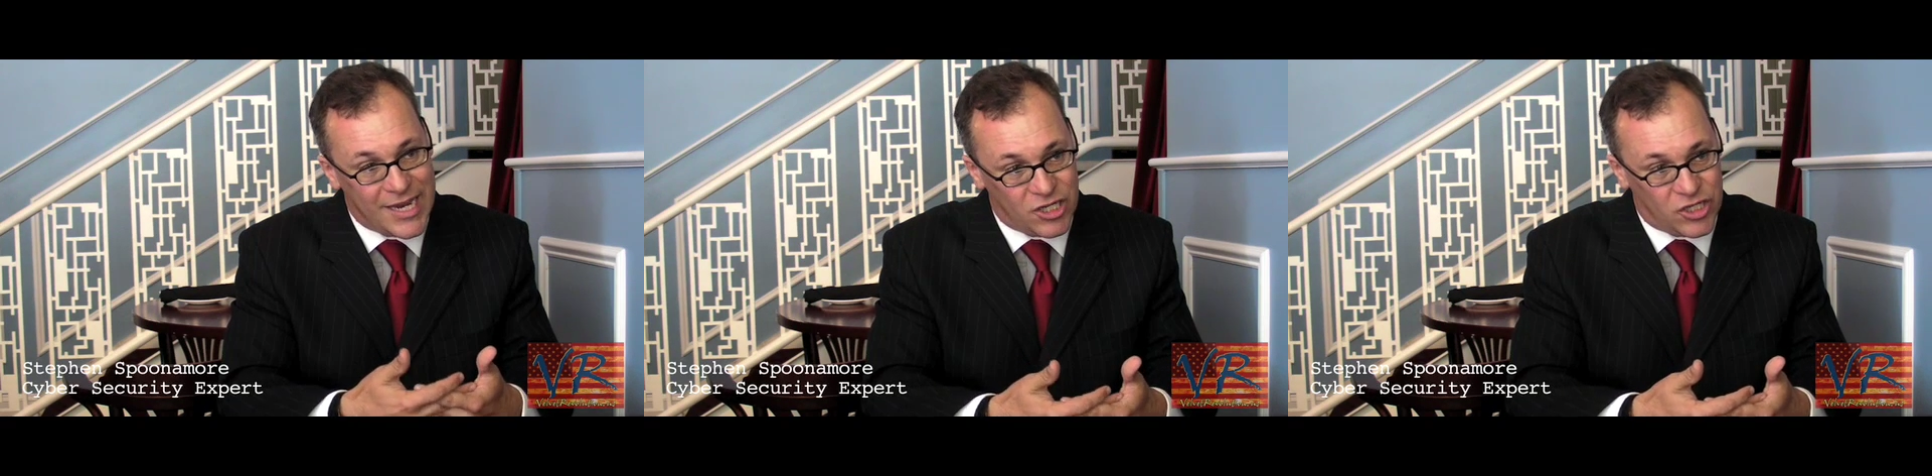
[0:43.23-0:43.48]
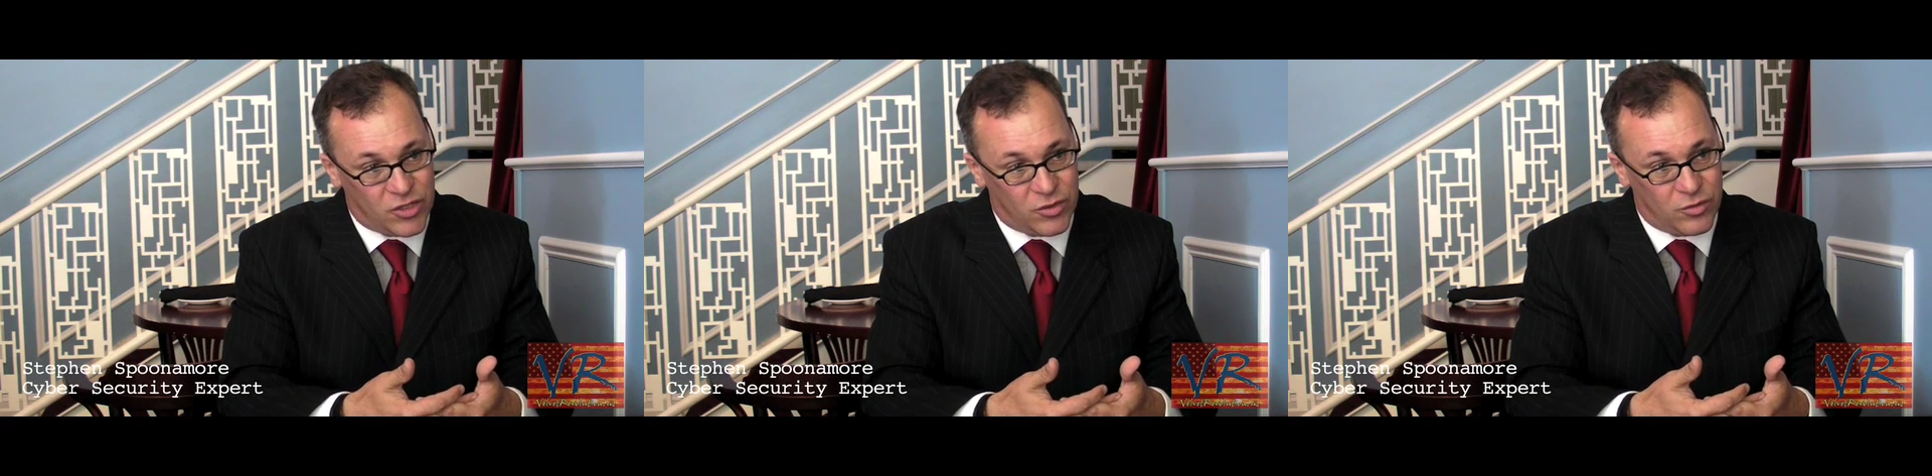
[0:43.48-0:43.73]

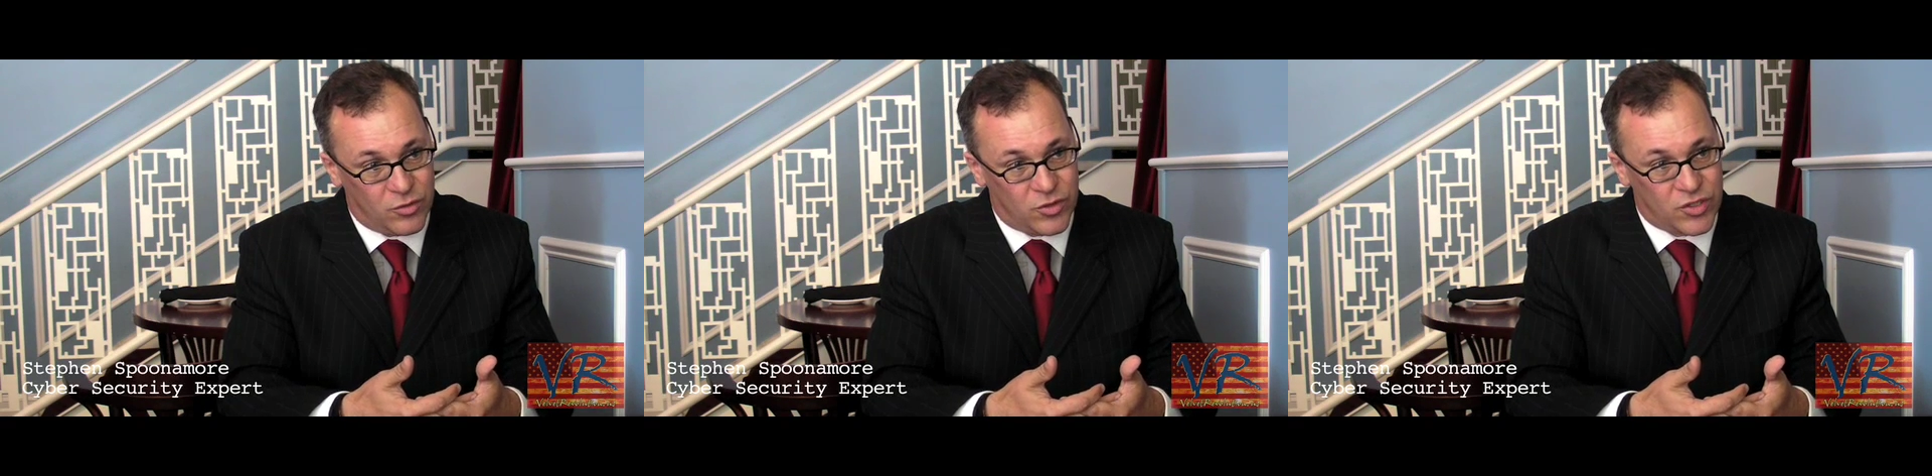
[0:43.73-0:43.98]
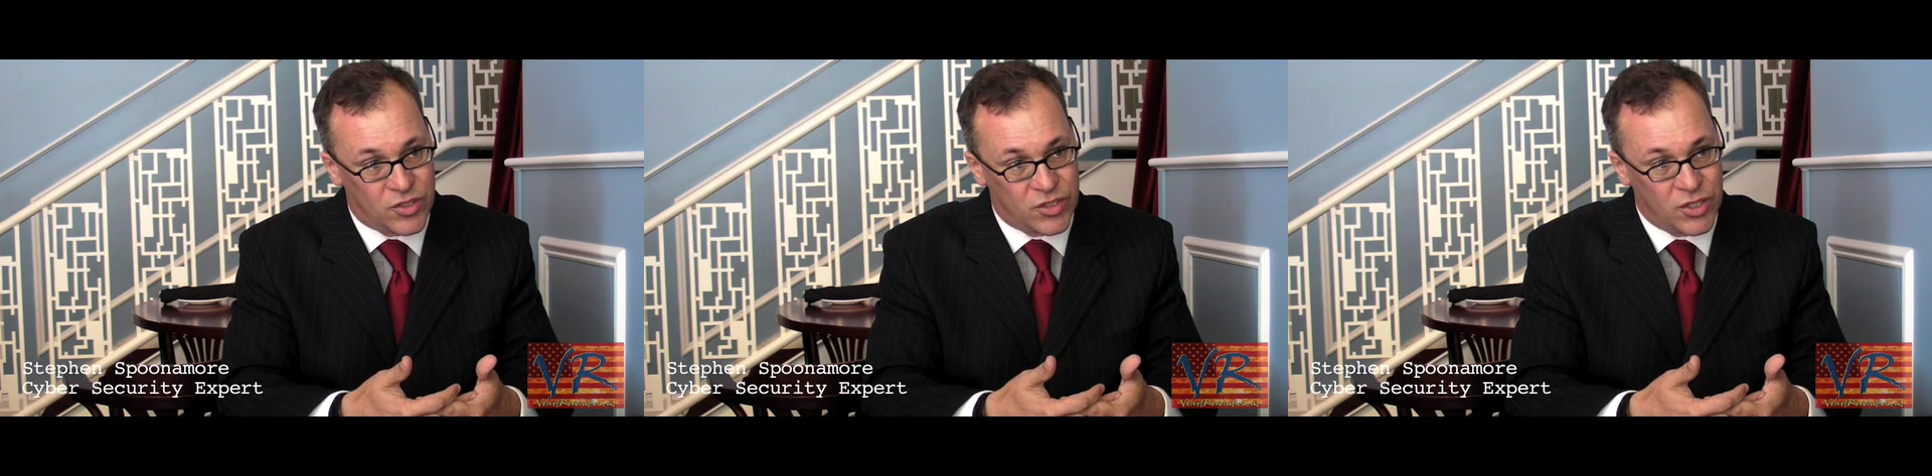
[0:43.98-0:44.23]

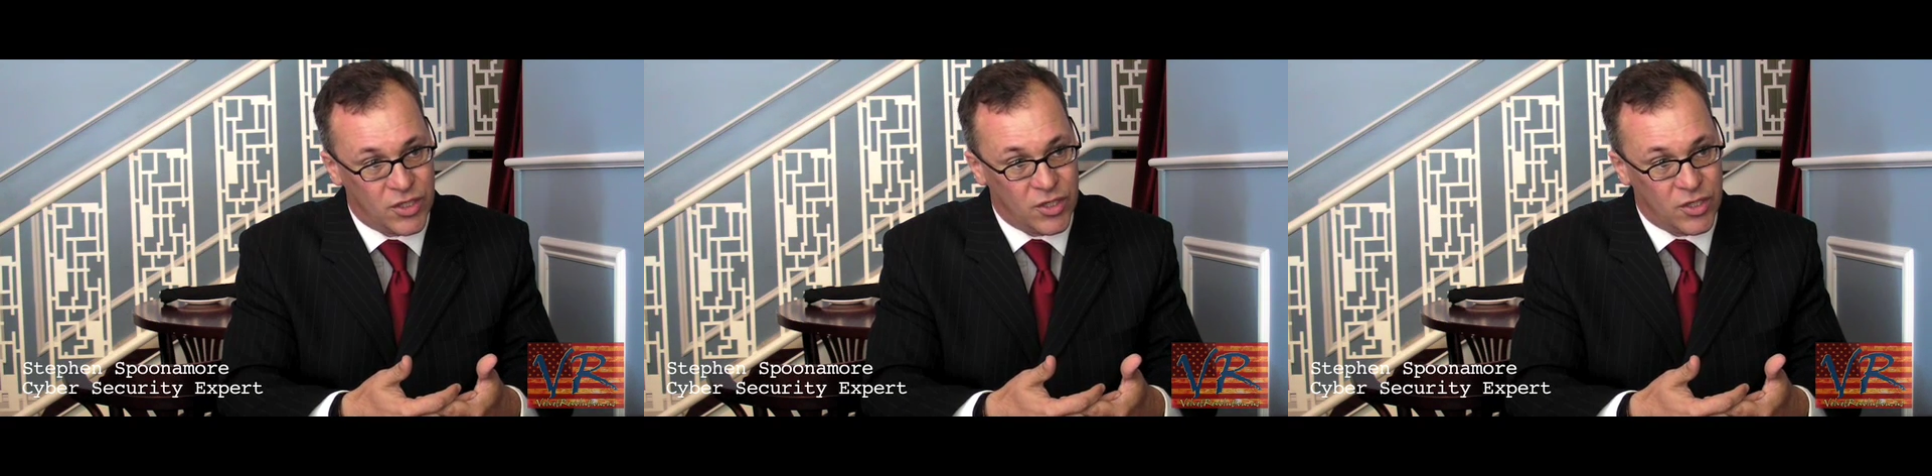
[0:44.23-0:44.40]
issues,